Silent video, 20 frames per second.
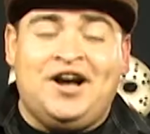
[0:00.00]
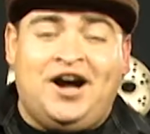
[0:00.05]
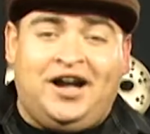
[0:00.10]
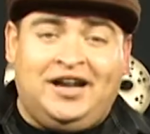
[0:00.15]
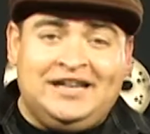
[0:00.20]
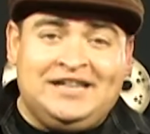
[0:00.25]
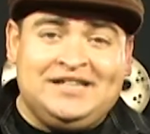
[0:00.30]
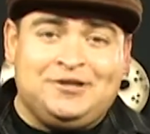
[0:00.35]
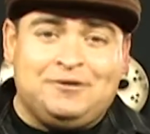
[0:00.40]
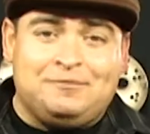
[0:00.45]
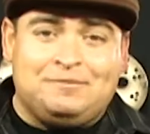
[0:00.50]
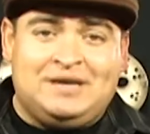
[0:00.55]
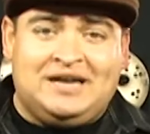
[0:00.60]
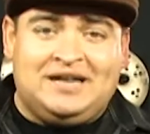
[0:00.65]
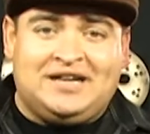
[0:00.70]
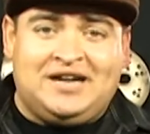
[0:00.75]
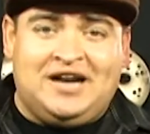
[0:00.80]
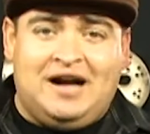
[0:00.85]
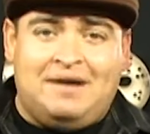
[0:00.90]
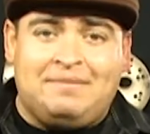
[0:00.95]

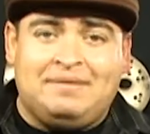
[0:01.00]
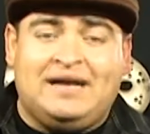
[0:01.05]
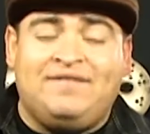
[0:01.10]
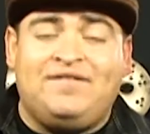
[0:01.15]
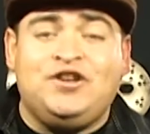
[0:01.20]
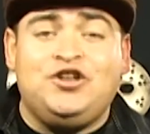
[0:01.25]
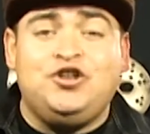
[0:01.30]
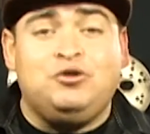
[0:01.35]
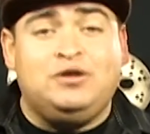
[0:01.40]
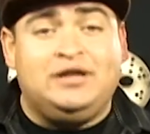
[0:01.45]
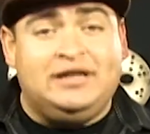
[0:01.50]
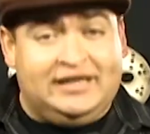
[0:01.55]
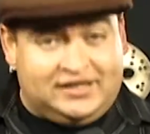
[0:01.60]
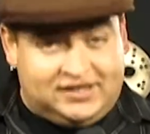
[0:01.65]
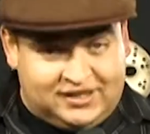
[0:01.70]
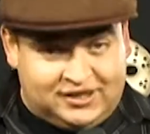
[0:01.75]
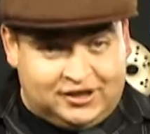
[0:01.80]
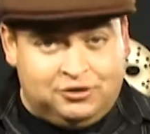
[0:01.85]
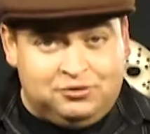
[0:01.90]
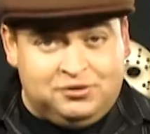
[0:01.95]
Hollyscoop.com giving you the
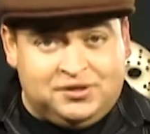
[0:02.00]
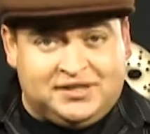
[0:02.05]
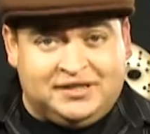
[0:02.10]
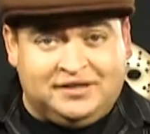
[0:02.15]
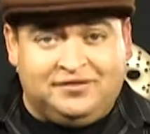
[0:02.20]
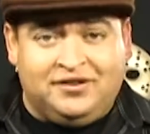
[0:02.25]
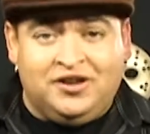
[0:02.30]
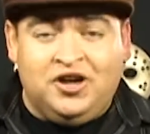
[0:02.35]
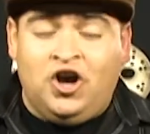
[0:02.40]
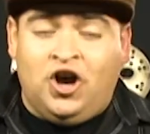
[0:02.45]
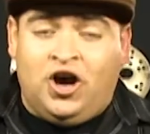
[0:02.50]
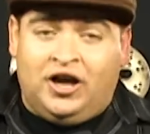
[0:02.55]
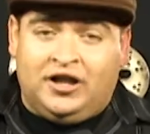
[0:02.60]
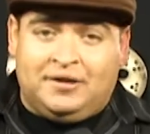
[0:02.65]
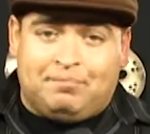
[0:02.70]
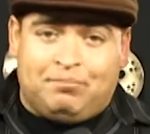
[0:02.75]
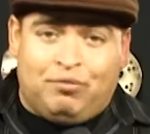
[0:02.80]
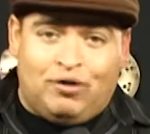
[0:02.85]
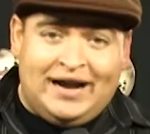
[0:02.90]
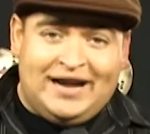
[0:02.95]
exclusive on
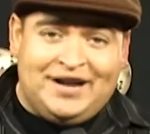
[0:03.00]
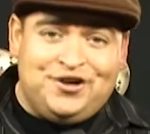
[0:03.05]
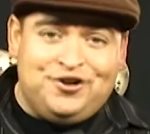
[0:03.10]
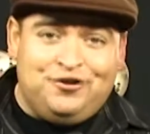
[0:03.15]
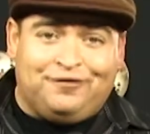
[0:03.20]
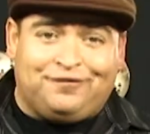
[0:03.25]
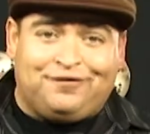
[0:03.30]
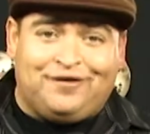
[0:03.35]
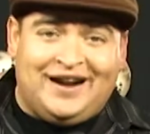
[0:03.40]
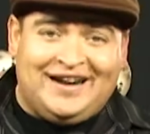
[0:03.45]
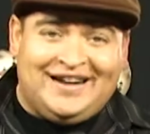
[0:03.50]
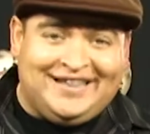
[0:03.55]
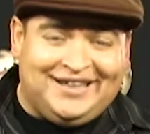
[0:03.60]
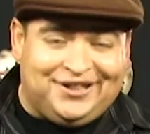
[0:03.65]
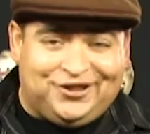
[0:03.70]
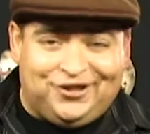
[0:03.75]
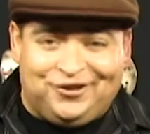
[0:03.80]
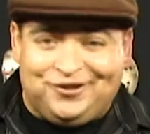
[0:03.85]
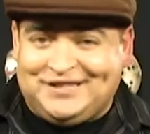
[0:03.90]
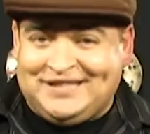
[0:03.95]
the brand new Friday
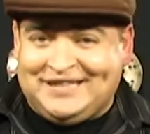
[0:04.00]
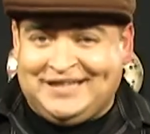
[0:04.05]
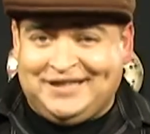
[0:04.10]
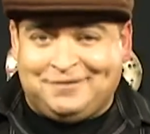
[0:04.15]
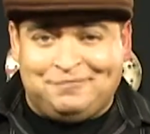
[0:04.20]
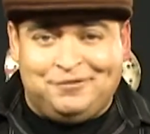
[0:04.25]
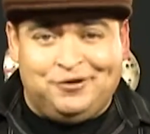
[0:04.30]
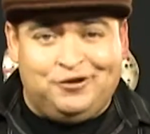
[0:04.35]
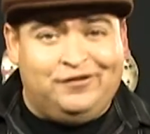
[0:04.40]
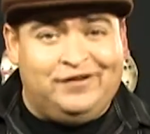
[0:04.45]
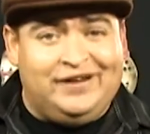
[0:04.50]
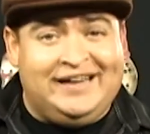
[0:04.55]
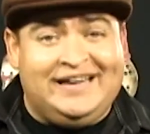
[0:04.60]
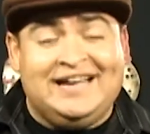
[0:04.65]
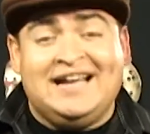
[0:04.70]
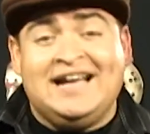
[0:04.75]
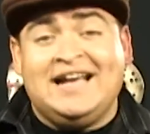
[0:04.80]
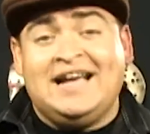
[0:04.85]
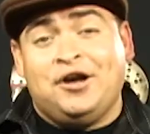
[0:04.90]
the 13th movie.